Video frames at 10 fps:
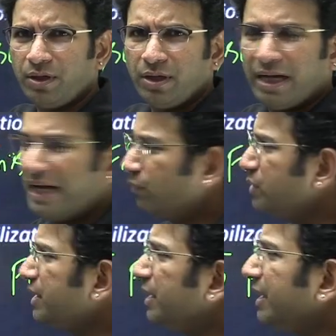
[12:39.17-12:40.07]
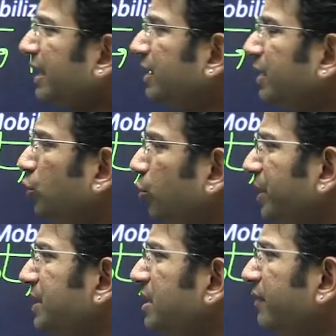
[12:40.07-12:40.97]
I won't say that
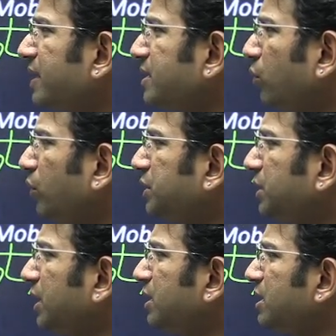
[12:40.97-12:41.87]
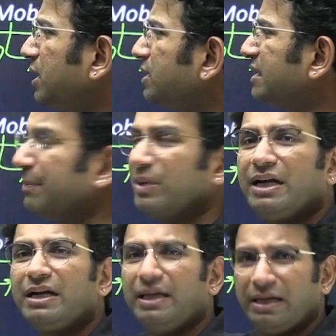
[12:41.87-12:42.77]
UPSC have asked the question
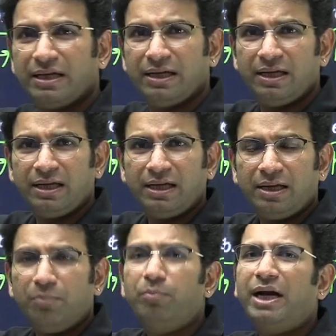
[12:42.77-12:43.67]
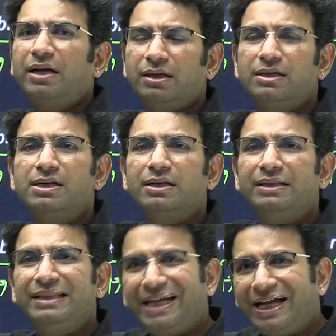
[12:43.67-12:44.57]
separately, but
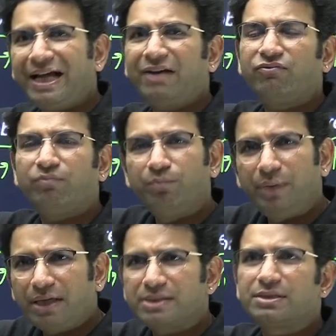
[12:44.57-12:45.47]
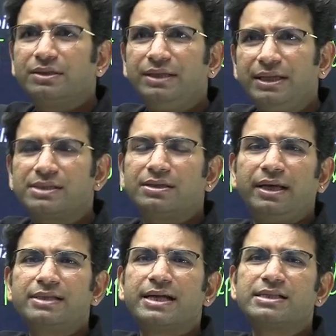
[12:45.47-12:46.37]
they have mixed these
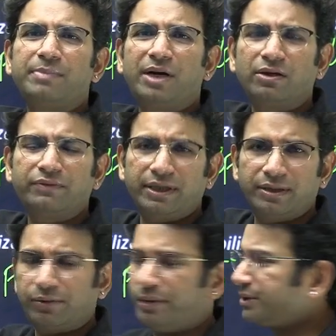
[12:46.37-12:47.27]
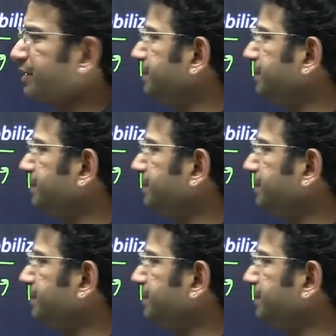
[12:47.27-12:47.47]
things as a part of the other question.